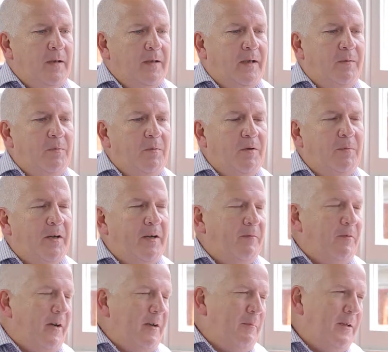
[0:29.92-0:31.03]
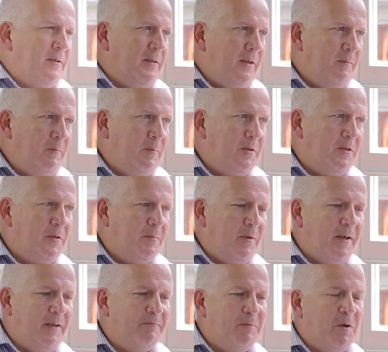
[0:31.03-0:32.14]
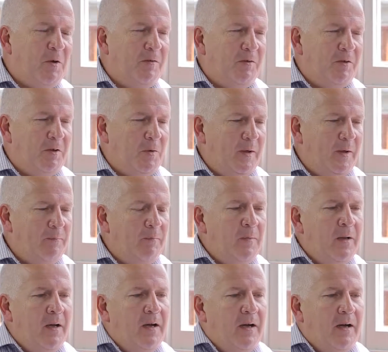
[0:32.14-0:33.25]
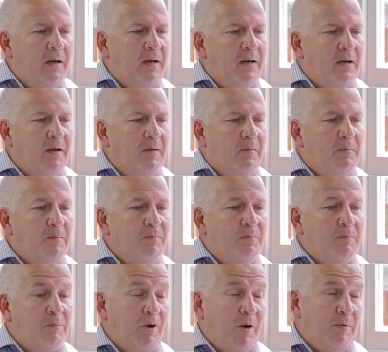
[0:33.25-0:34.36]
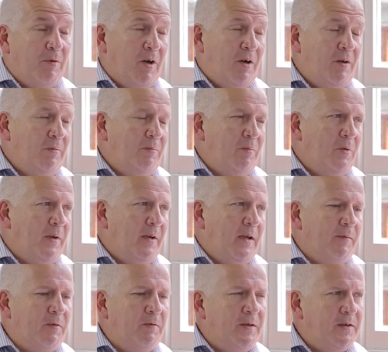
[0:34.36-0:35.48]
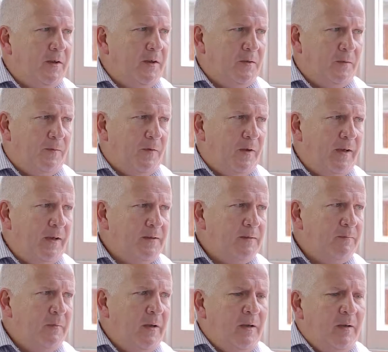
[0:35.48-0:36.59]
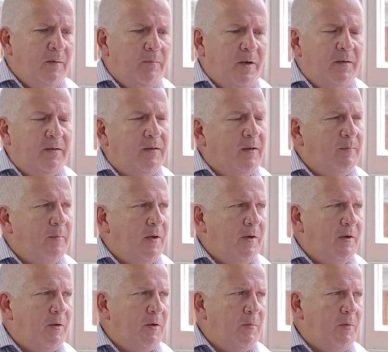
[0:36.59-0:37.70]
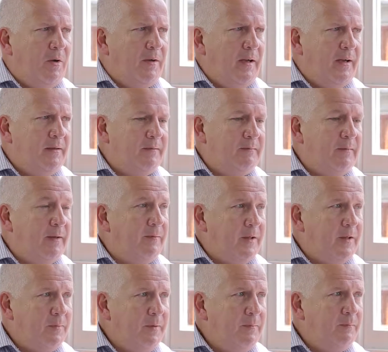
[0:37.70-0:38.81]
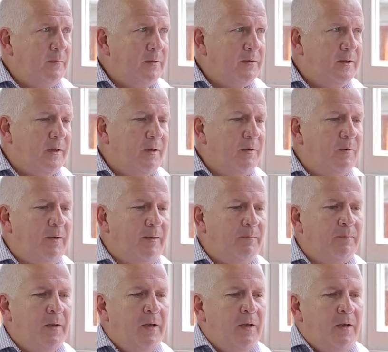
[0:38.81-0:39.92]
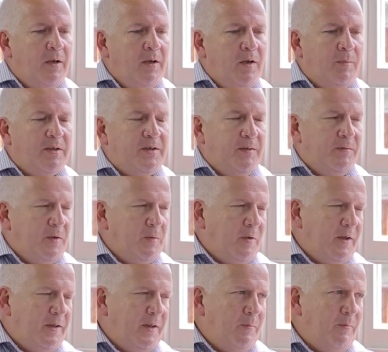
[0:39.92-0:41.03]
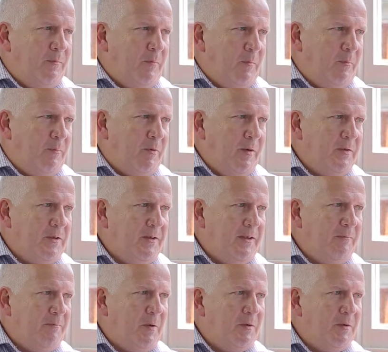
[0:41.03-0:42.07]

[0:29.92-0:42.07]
Okay, well, I've been here for 8 months now, which has gone really quick. Primary role, looking after residential finance, both owner-occupied and investment. So not much different to what I did previously.